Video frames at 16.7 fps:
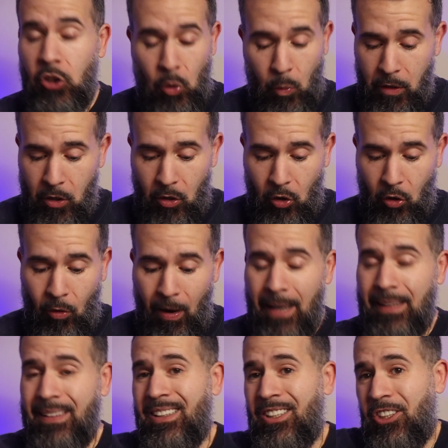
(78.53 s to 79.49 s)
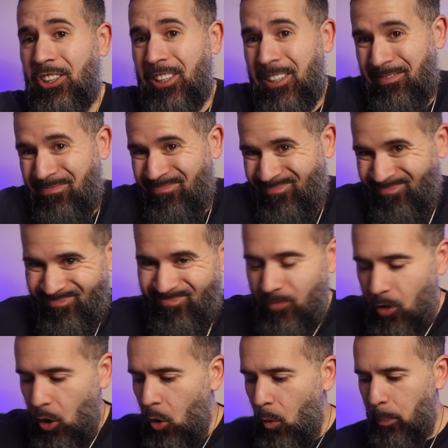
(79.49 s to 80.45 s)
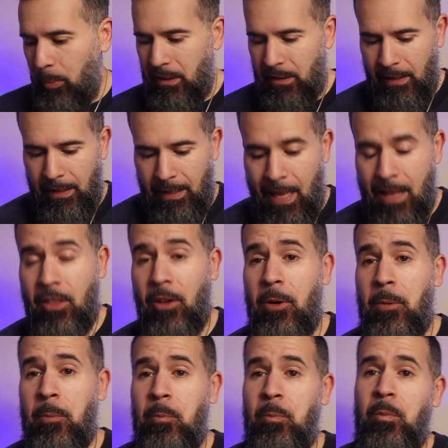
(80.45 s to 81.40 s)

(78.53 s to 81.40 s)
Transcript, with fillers: So we're gonna crack this shit open together